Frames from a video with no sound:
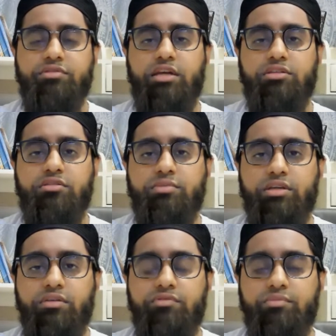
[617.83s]
You tend to
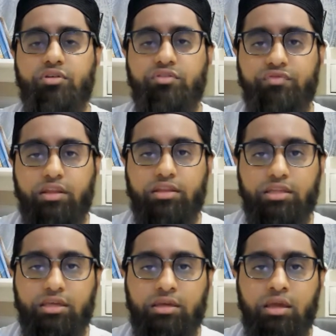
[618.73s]
be even more
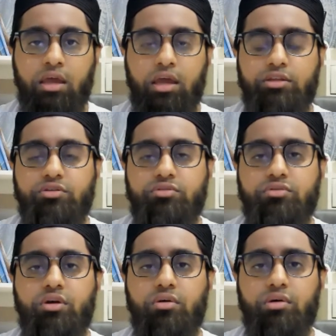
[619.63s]
friendly, and
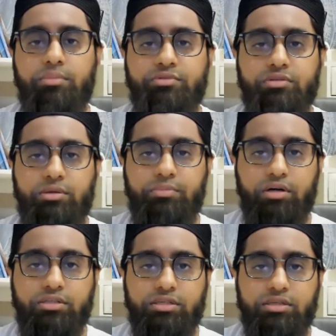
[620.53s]
you go up to the
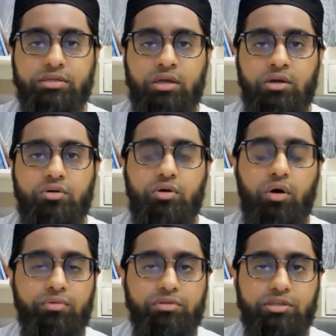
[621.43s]
person who
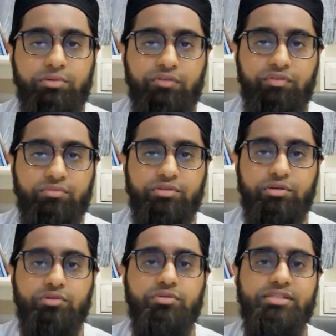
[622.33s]
owns the perfume
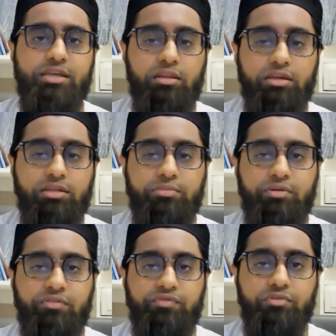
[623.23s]
store, who is selling the
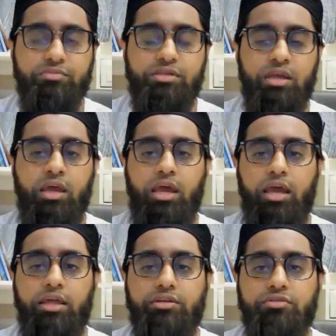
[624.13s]
perfumes,
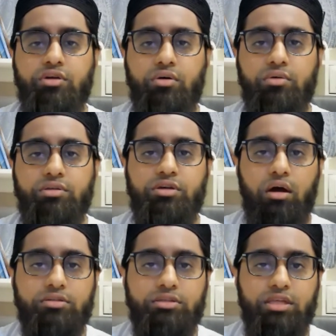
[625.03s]
and you go and
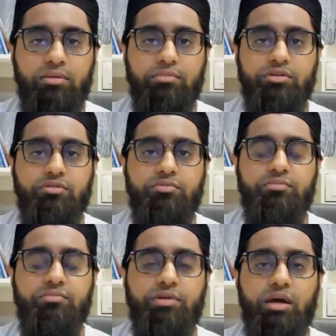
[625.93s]
talk to them.
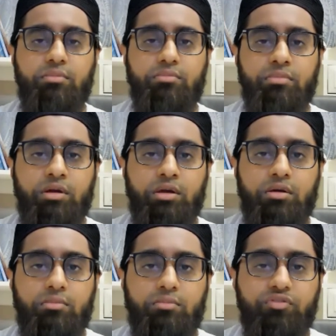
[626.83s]
You become
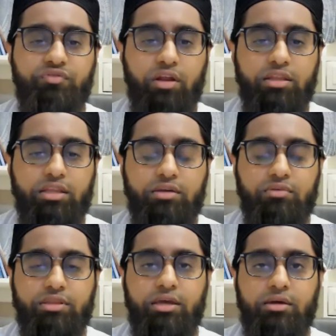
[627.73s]
more friendly
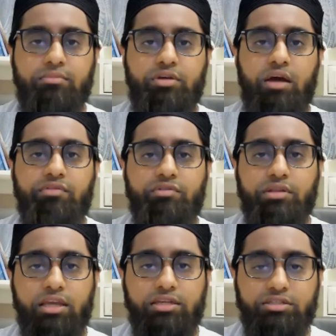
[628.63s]
with them. You have a
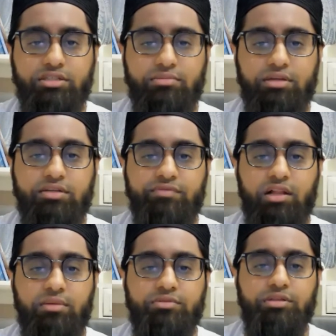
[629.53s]
relationship that
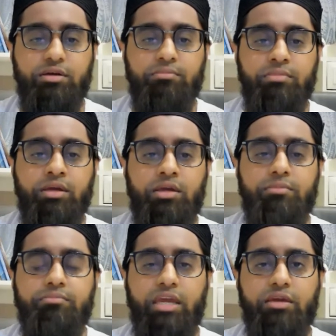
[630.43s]
develops with them.
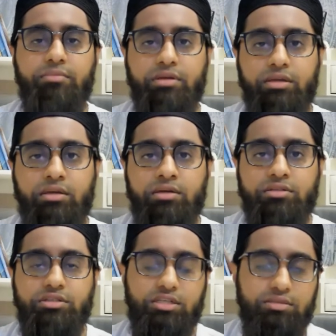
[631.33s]
Maybe,
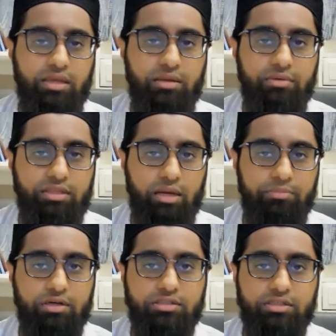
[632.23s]
just maybe,
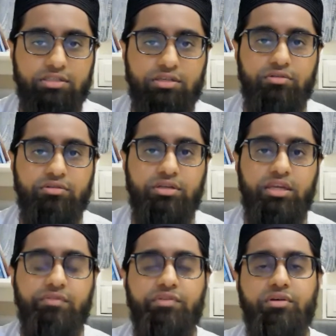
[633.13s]
that person is going to
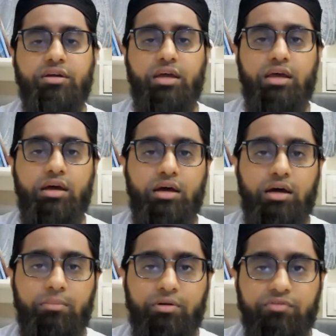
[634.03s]
give you
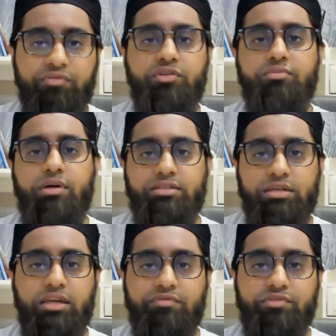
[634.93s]
a perfume as
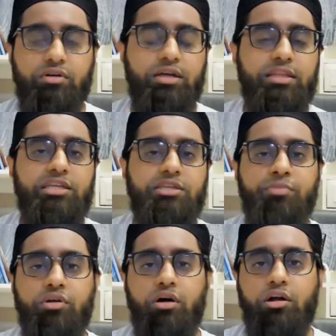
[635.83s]
a gift, or at
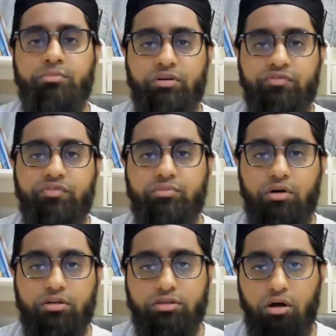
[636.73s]
least put on
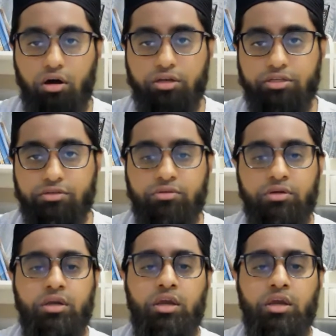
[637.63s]
perfume on you.